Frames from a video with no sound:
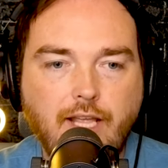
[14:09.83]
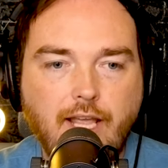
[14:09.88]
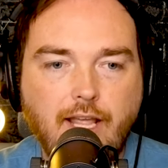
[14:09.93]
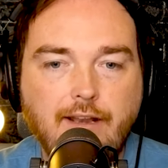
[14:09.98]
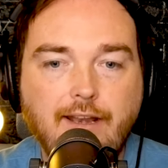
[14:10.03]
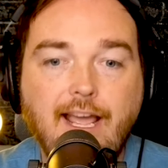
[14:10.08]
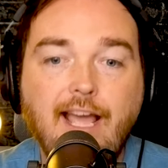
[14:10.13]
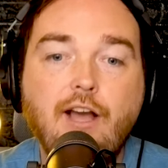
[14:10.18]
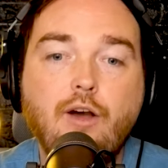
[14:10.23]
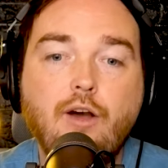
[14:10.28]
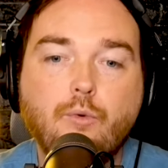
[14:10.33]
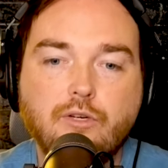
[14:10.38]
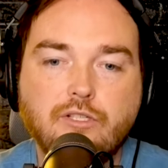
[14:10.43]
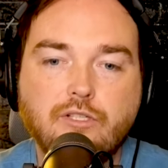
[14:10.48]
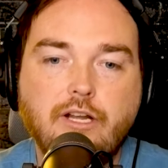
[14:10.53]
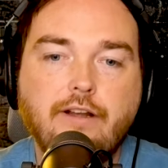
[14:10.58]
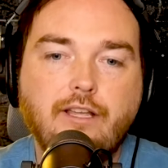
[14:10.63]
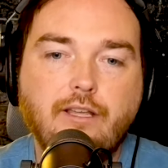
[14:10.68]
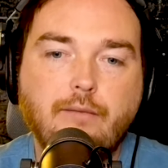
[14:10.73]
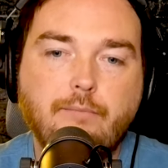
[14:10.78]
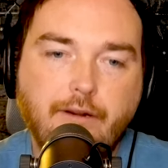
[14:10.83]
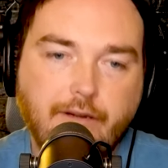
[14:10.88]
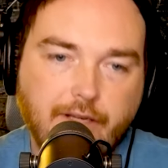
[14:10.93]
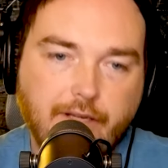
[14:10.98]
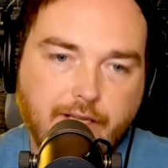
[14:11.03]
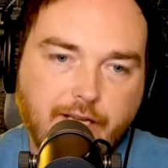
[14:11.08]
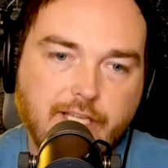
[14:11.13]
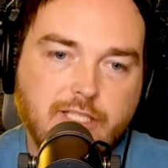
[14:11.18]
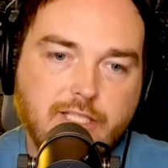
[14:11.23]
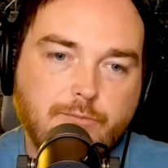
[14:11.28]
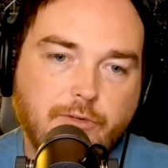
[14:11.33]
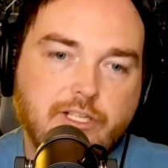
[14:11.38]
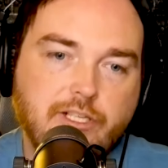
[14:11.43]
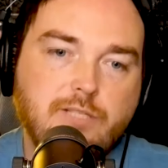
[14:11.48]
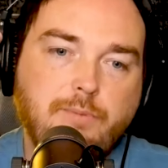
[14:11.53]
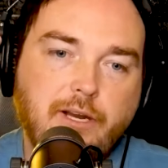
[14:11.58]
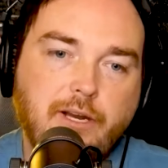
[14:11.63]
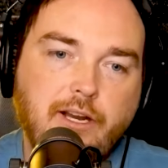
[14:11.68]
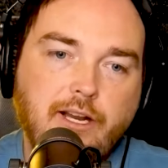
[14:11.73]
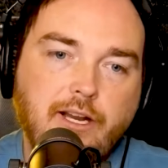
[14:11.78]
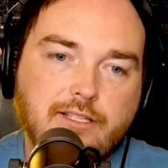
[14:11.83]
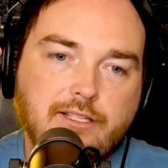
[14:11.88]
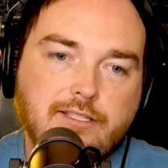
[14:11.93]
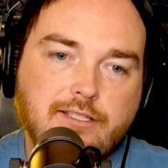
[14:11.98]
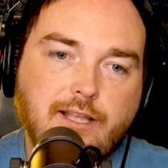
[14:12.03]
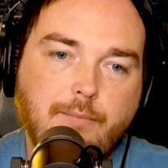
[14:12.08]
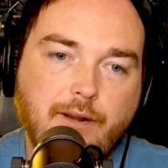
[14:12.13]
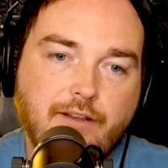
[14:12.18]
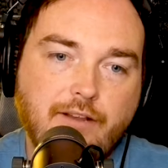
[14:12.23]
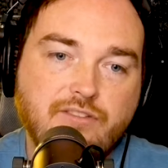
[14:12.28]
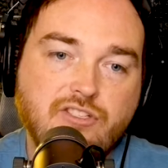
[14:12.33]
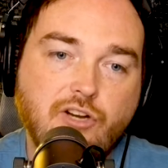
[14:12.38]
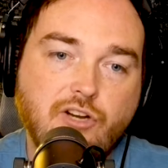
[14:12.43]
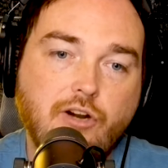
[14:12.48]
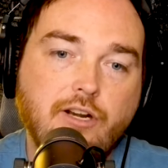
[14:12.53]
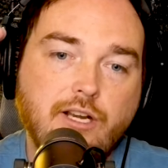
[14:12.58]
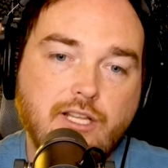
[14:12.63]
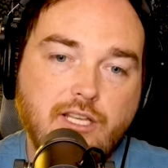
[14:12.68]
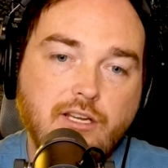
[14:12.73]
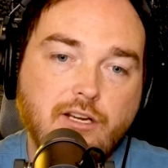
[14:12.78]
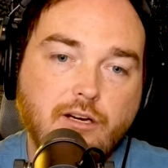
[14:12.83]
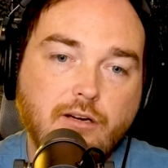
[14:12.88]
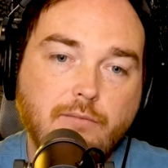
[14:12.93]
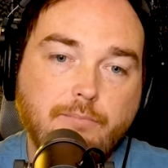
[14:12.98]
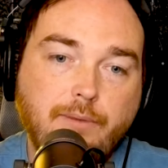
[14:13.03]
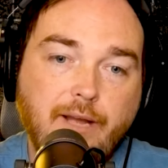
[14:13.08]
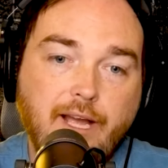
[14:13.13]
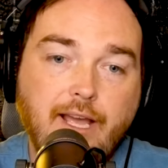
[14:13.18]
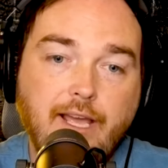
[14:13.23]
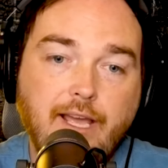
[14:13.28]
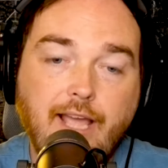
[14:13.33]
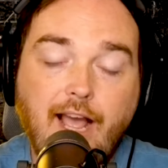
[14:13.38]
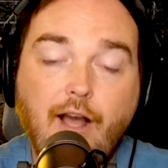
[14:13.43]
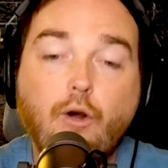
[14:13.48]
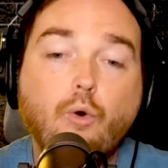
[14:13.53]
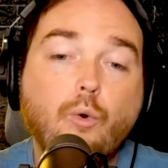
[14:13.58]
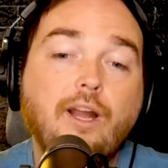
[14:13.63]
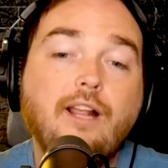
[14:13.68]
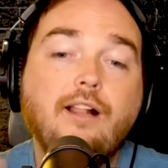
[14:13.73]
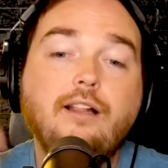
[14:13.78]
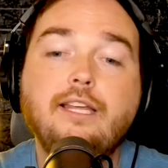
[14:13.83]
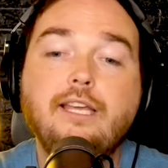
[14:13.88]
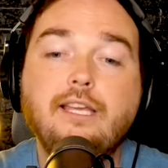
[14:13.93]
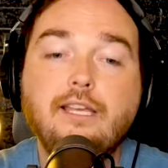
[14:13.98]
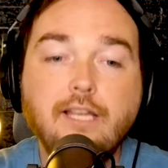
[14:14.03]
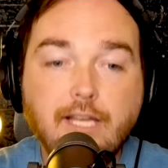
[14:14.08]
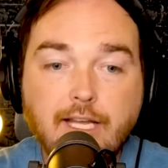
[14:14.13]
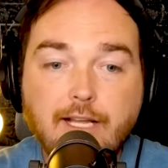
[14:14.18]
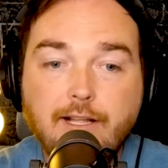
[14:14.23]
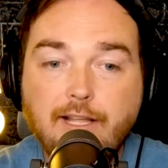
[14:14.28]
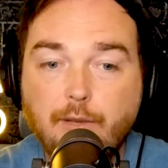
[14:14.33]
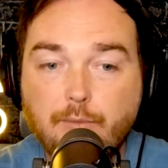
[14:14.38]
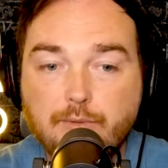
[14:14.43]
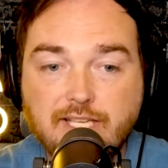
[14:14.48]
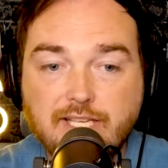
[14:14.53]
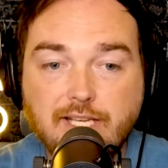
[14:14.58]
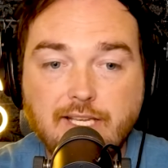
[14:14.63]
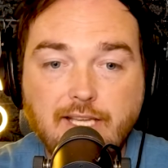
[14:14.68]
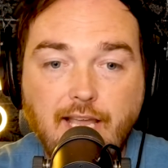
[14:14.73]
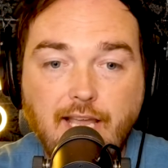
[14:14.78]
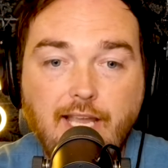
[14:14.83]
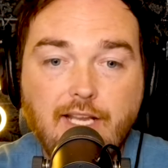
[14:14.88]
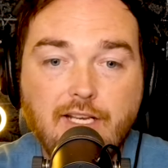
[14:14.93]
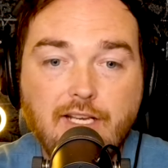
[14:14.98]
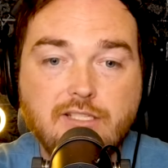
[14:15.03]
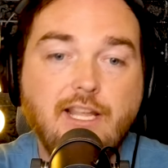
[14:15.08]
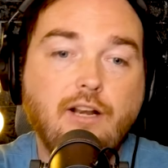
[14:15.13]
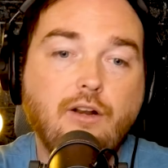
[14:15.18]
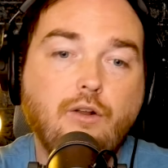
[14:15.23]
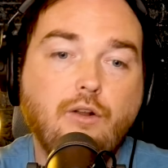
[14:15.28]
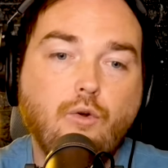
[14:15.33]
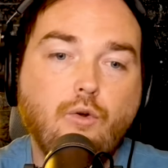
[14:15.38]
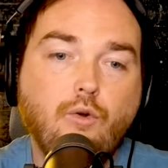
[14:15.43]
And now we're talking about a customer experience that might have started here by how quickly it was engaged, that